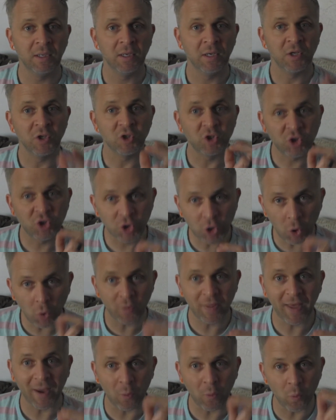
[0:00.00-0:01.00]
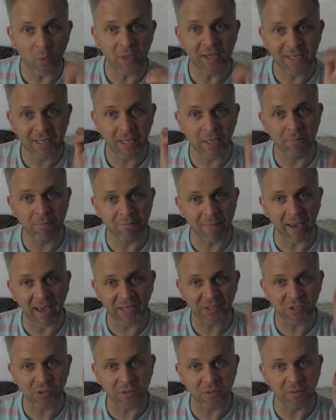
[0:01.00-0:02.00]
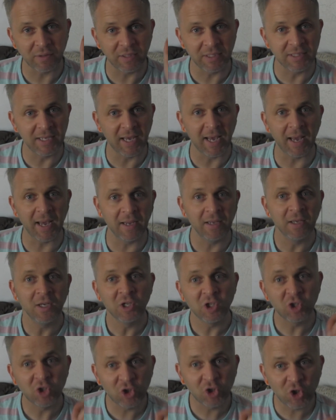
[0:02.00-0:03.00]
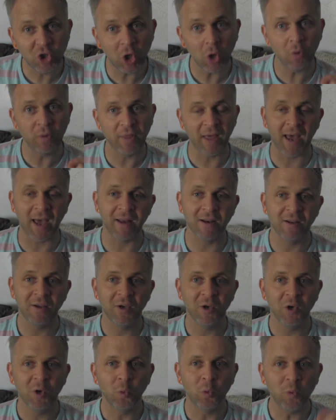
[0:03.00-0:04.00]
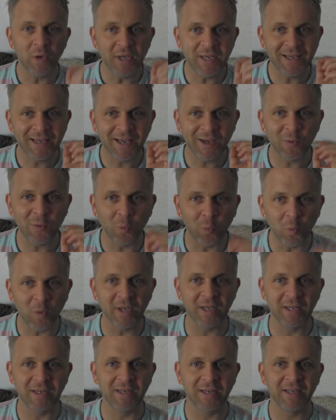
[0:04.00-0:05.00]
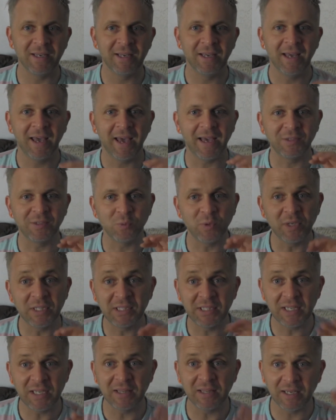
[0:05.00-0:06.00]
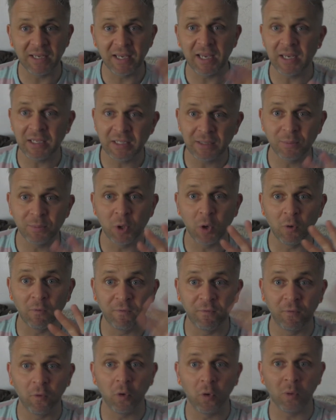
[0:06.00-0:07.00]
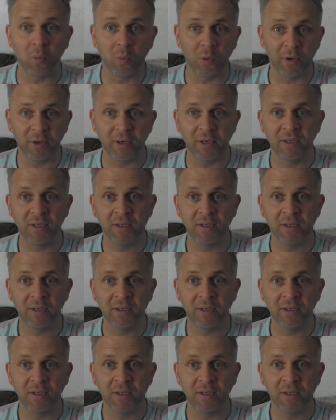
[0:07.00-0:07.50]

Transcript: so that we can master the day, so that we can win as we see the kingdom go forward